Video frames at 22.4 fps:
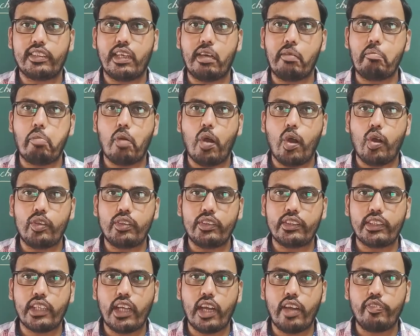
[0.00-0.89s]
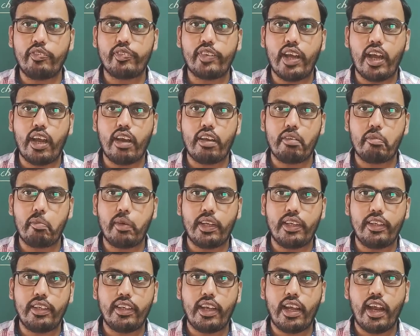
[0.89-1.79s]
compounds of
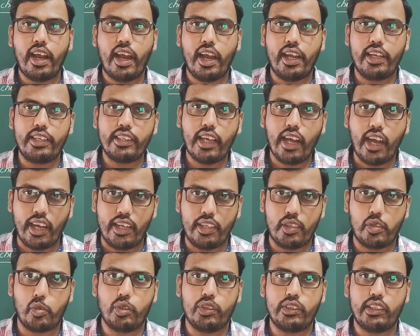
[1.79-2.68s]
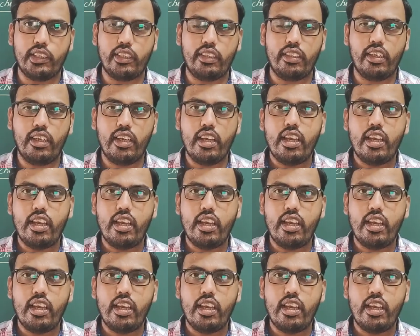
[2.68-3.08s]
carbon and hydrogen.